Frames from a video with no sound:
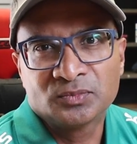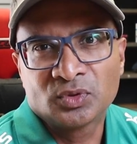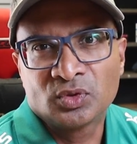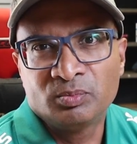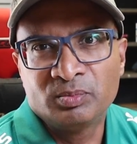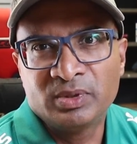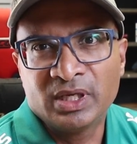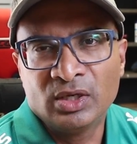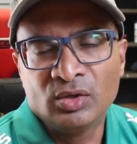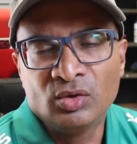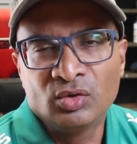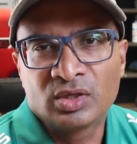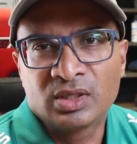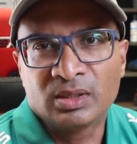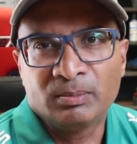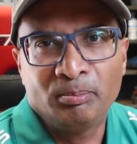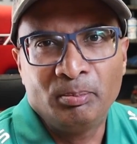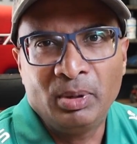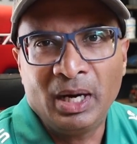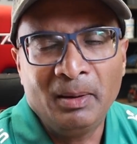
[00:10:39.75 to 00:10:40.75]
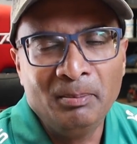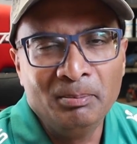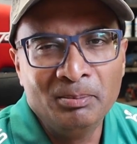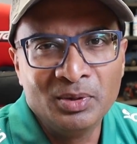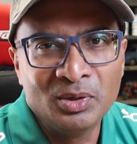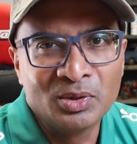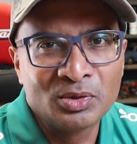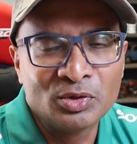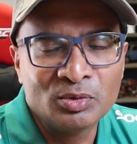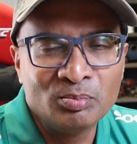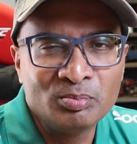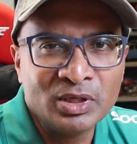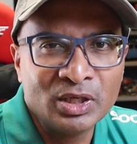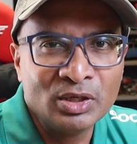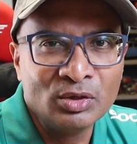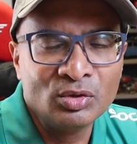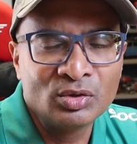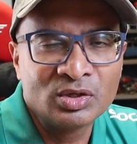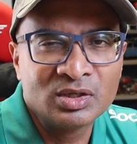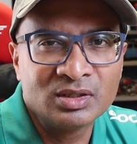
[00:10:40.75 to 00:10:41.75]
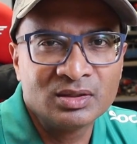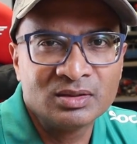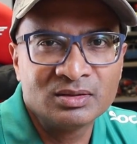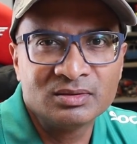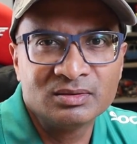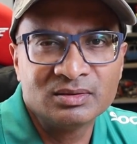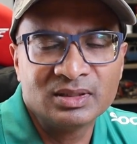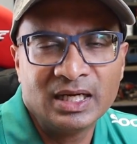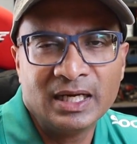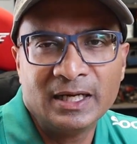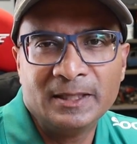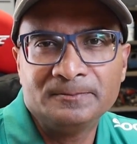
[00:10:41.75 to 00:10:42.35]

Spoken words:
could be a local pub or could be a local